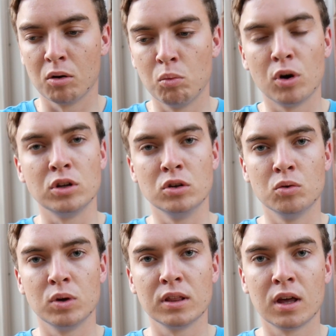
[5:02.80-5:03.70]
what you're
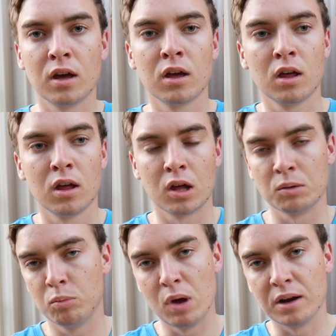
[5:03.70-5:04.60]
doing there,
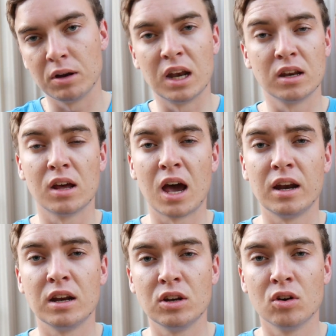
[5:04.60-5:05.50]
and add
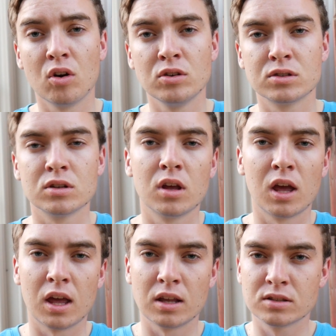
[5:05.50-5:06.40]
any notes,
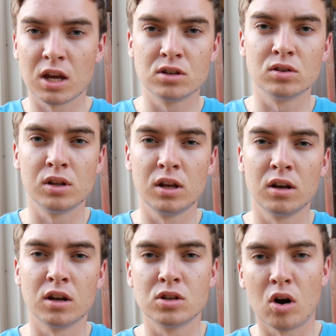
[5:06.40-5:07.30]
schedule
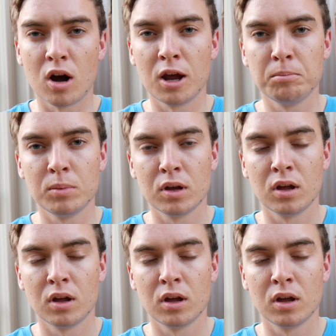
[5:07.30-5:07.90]
in a time,